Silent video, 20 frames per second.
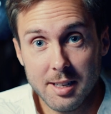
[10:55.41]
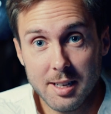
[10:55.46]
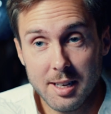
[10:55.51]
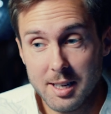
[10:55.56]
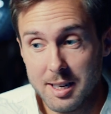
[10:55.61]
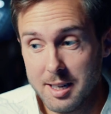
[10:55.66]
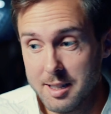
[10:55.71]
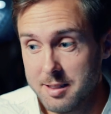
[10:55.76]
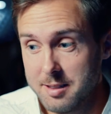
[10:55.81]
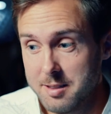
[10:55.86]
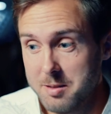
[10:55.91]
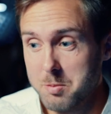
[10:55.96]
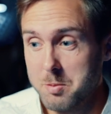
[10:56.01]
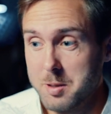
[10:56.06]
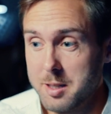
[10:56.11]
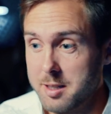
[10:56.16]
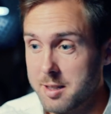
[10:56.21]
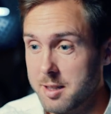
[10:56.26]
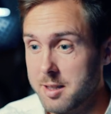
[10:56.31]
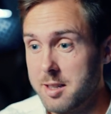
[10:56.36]
And
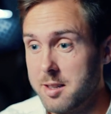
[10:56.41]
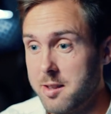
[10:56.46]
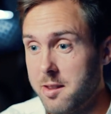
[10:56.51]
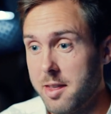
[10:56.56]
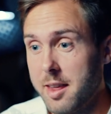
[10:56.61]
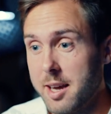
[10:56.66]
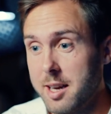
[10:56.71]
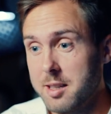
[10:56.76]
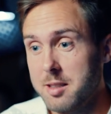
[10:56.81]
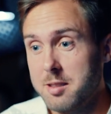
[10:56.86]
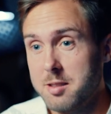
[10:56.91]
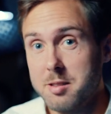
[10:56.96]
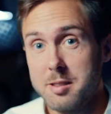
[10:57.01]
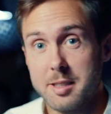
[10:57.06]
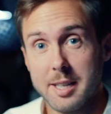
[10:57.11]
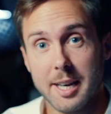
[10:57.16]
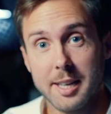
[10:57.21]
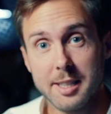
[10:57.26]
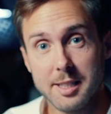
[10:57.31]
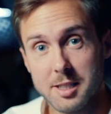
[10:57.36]
when the thing to
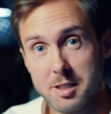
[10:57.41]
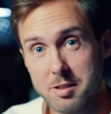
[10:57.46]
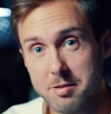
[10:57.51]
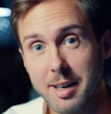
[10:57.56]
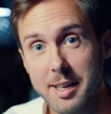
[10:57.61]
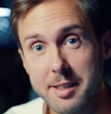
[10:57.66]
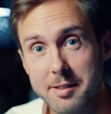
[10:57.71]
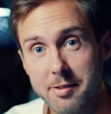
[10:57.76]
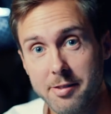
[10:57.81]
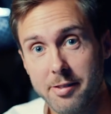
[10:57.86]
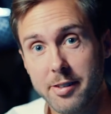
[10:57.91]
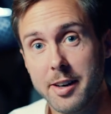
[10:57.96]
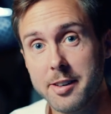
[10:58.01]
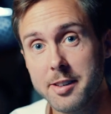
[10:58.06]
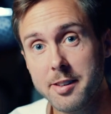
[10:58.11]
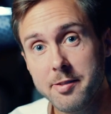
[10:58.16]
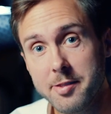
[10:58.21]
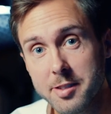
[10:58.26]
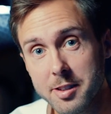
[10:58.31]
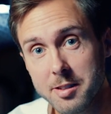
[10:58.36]
gain is right in front
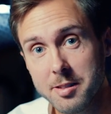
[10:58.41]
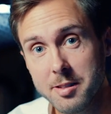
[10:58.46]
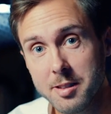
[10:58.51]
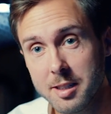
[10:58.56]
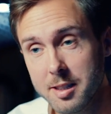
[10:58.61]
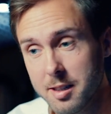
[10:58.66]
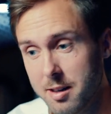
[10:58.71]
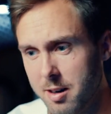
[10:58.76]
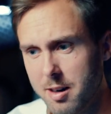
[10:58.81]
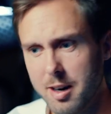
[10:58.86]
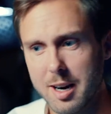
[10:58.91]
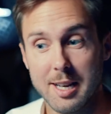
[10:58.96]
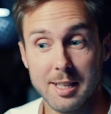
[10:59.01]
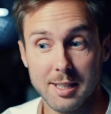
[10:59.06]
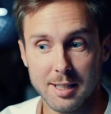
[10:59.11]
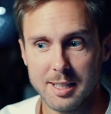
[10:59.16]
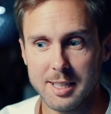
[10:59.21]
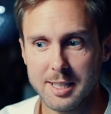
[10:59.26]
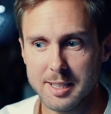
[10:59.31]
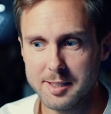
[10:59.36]
of you, or at
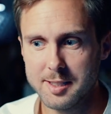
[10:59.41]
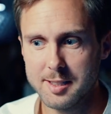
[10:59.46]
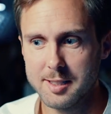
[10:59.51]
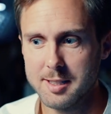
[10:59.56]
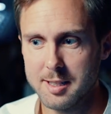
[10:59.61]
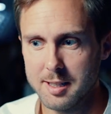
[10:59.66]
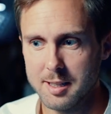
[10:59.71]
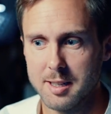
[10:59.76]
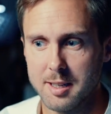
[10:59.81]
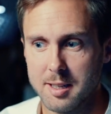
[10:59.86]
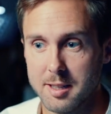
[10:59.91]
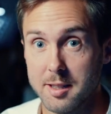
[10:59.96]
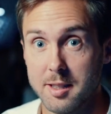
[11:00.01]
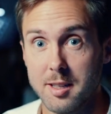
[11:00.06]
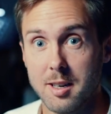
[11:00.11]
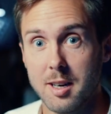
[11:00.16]
least the